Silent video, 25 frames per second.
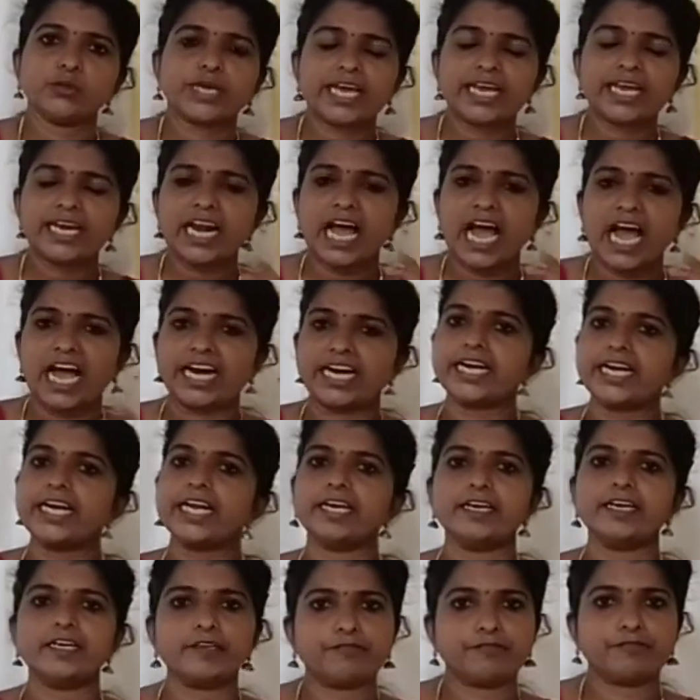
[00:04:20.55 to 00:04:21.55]
you can
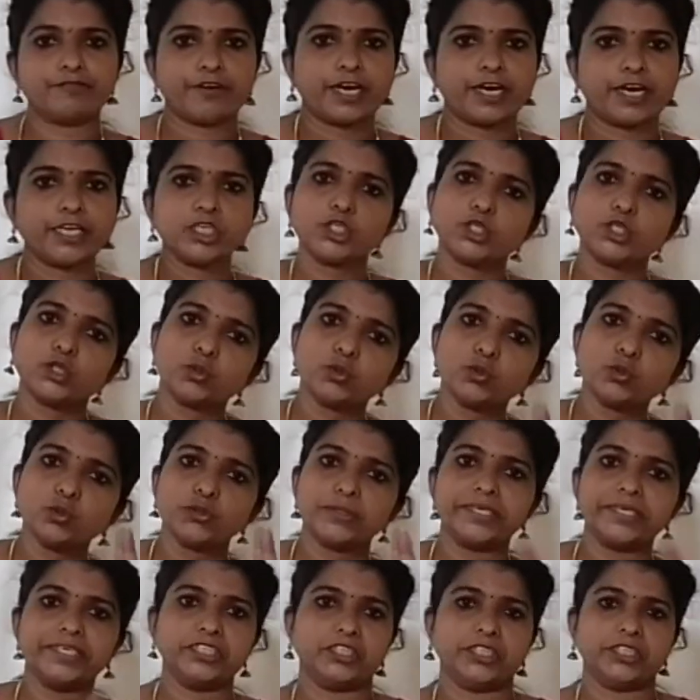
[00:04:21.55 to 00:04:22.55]
identify
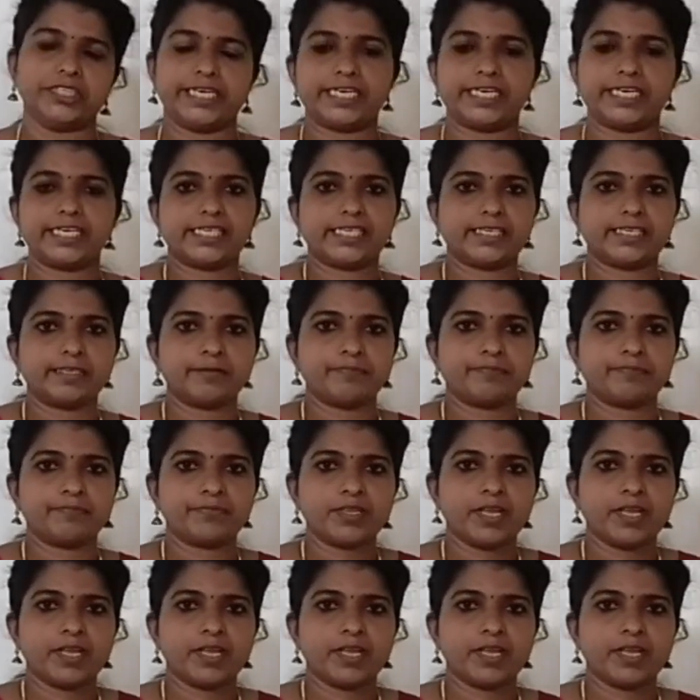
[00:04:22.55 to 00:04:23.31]
two regions.